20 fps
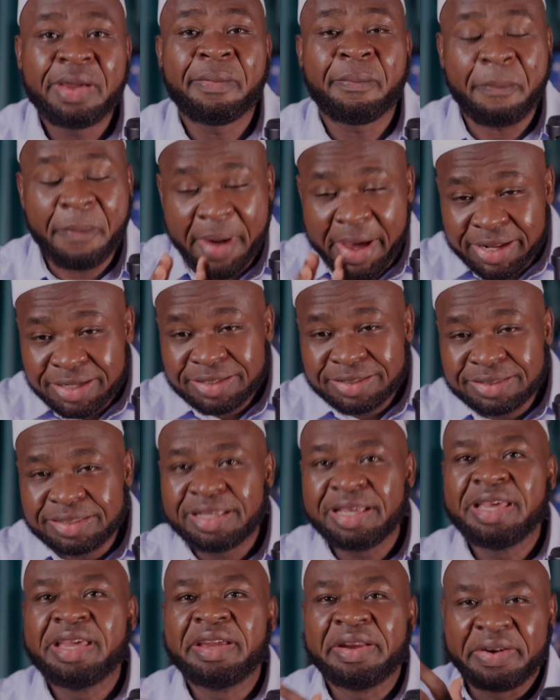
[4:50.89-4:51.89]
but
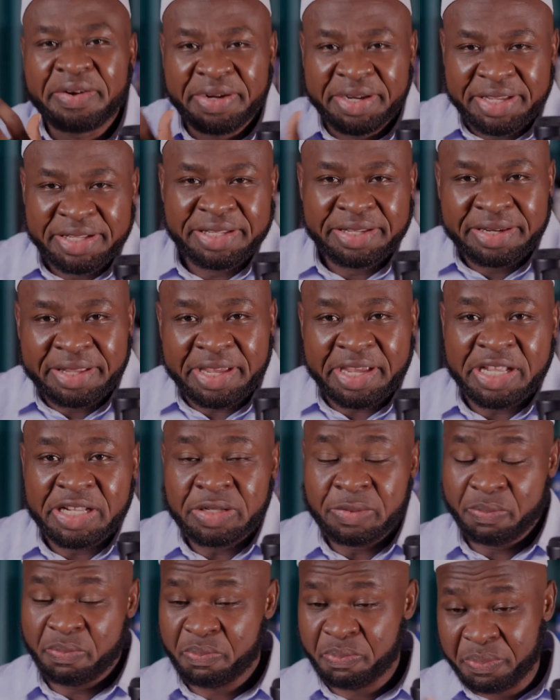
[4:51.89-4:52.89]
reading
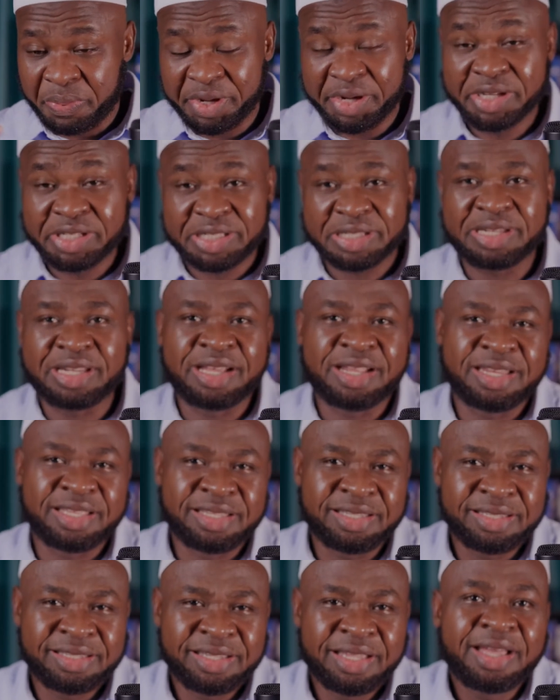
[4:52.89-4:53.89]
it
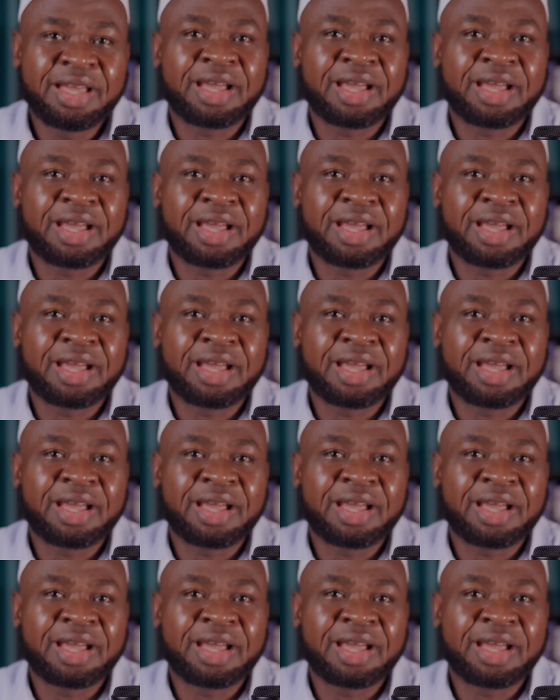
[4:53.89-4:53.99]
personally